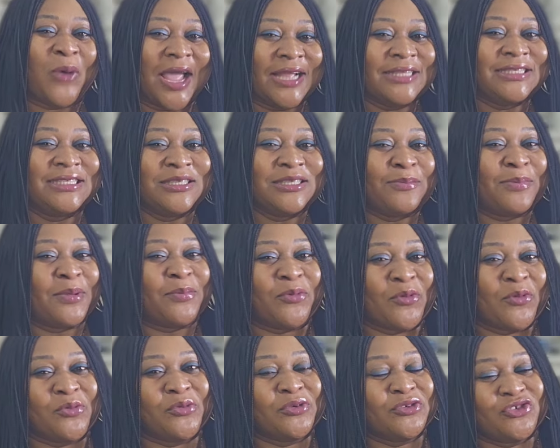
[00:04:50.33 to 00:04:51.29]
YT
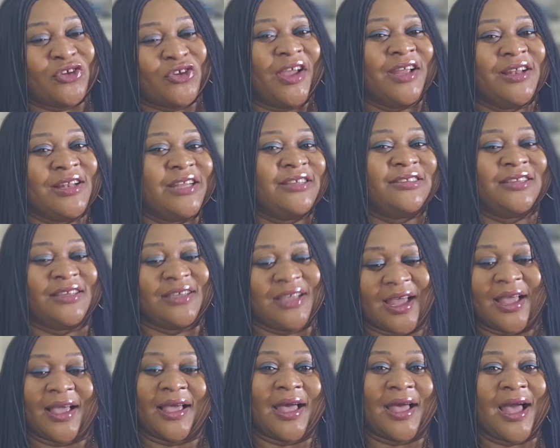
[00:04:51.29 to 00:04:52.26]
people will join Lazy
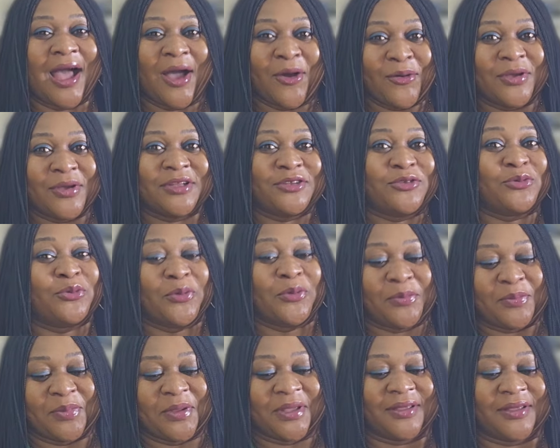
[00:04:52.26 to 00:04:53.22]
Gang, how it will
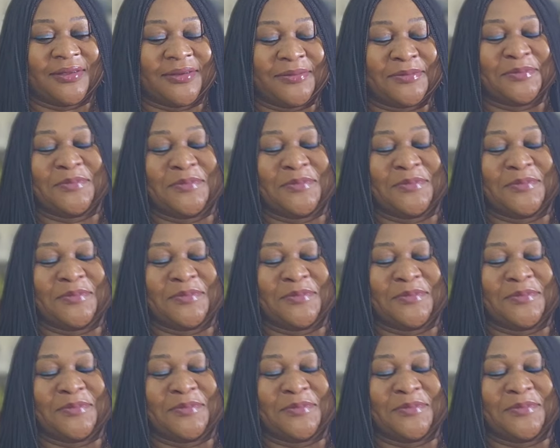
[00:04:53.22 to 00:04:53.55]
be?